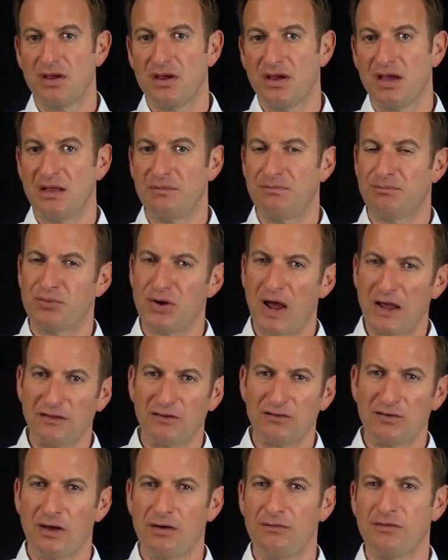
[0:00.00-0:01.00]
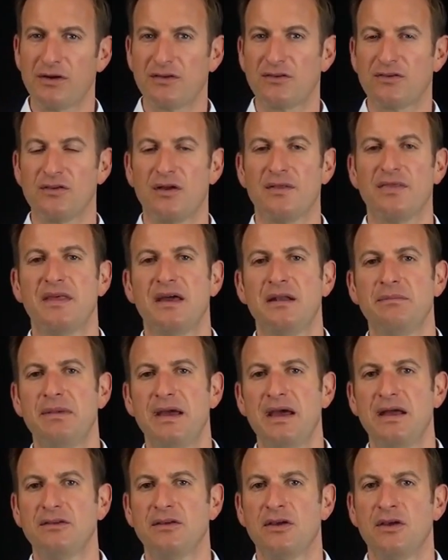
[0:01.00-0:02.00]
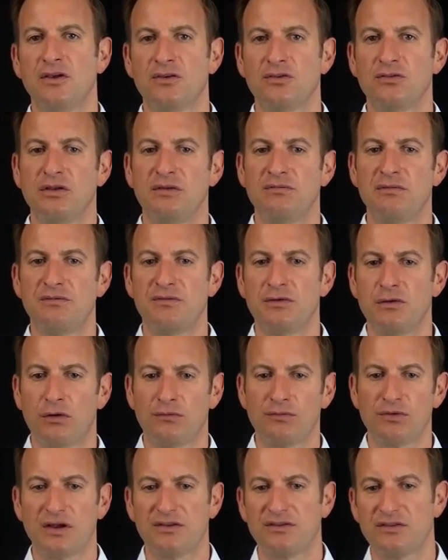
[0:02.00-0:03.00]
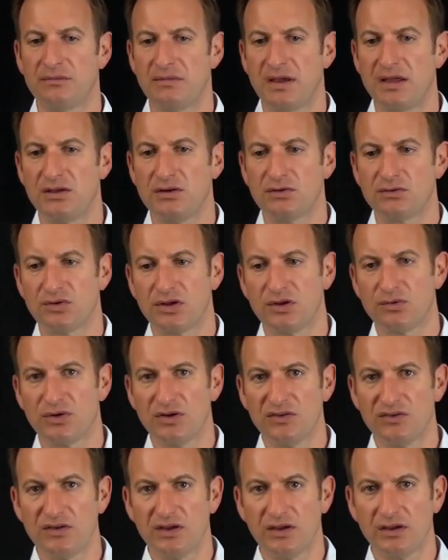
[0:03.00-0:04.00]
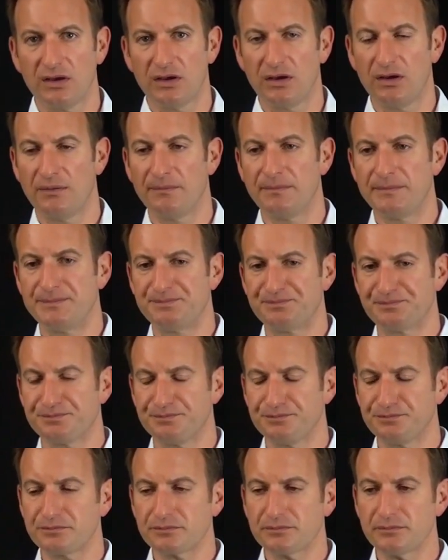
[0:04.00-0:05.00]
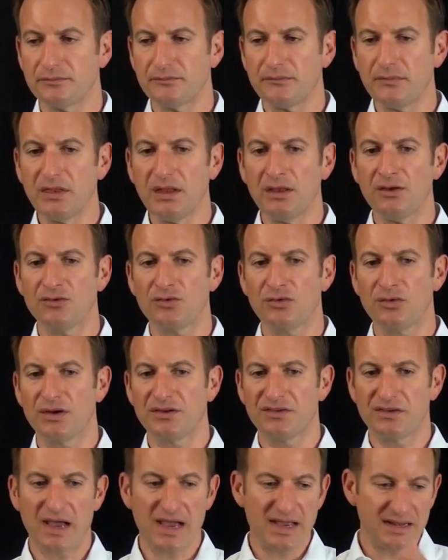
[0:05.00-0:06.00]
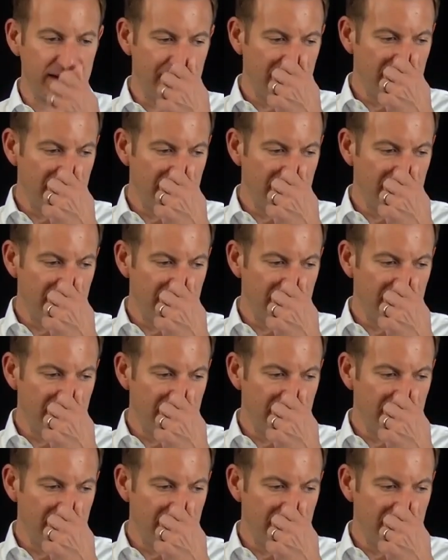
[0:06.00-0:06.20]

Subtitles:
In practice, however, it's not that bad. So even if you overestimate your heuristic, so assign